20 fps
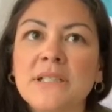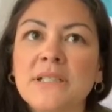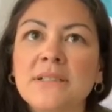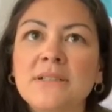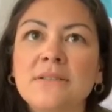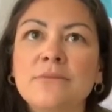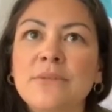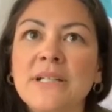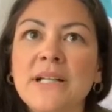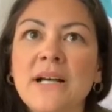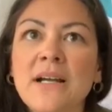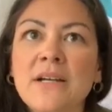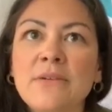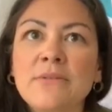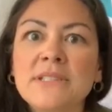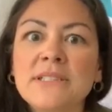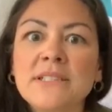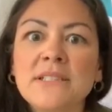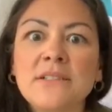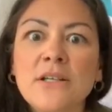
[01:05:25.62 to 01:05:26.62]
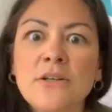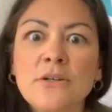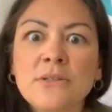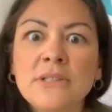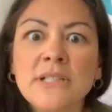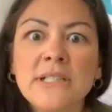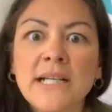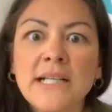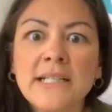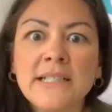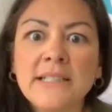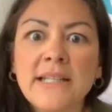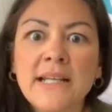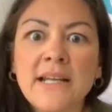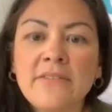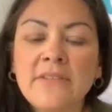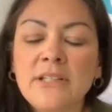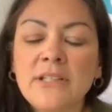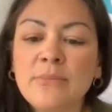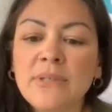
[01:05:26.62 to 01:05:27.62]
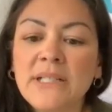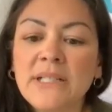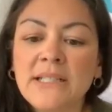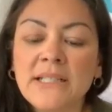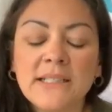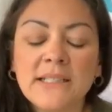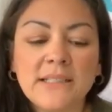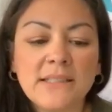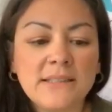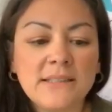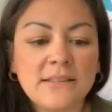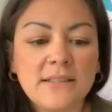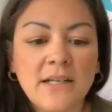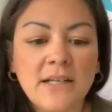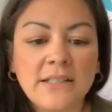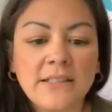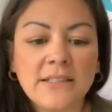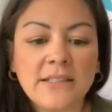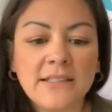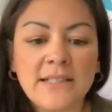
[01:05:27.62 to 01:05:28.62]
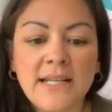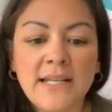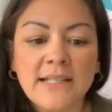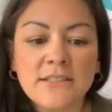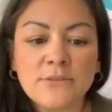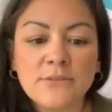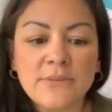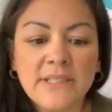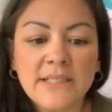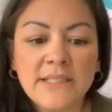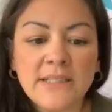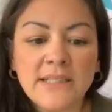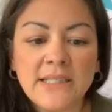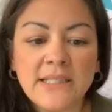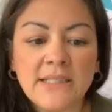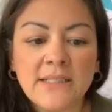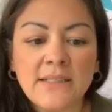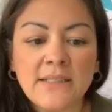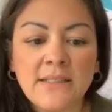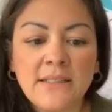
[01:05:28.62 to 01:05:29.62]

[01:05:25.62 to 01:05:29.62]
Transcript: when I was alone and I didn't have anybody that I could connect with that,